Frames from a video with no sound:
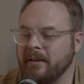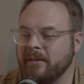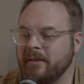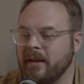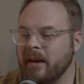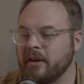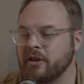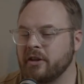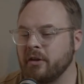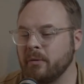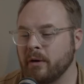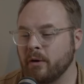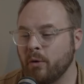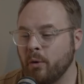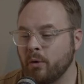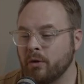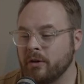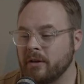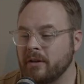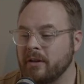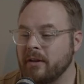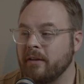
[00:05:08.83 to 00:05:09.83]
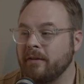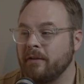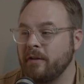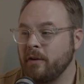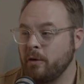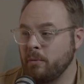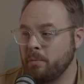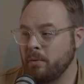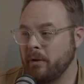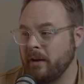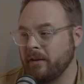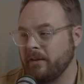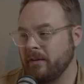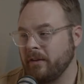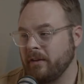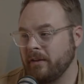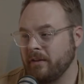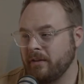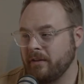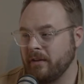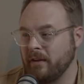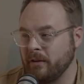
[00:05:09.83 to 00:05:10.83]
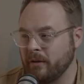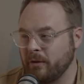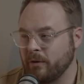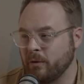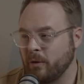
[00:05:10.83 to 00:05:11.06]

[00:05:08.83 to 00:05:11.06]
it's actually recorded in a few places in the